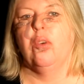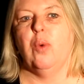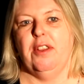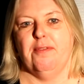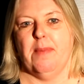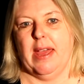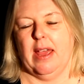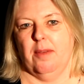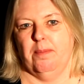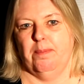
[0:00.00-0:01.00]
One of my
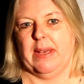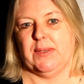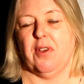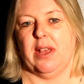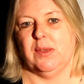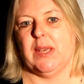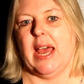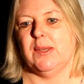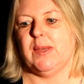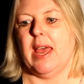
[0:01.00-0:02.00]
best friends
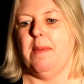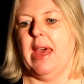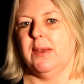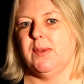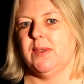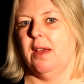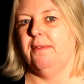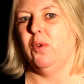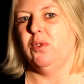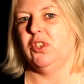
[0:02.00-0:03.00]
has MS.
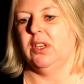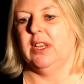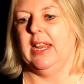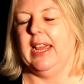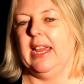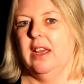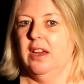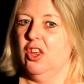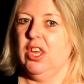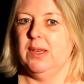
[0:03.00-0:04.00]
Unfortunately,
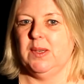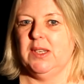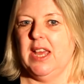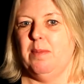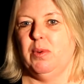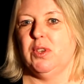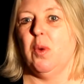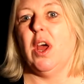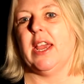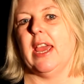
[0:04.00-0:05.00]
she isn't able to
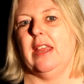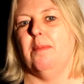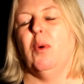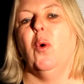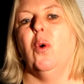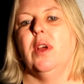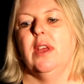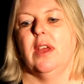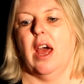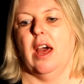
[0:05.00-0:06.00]
work anymore
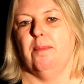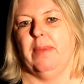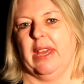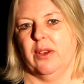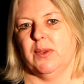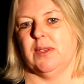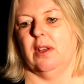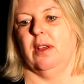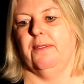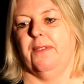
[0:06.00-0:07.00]

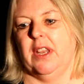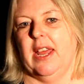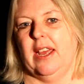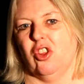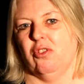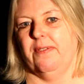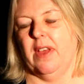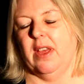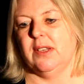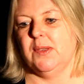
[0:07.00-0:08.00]
because of the nature
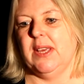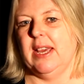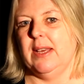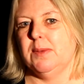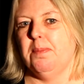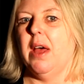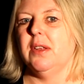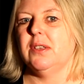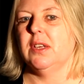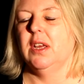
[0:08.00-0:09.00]
of her disease,
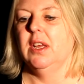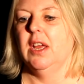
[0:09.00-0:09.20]
but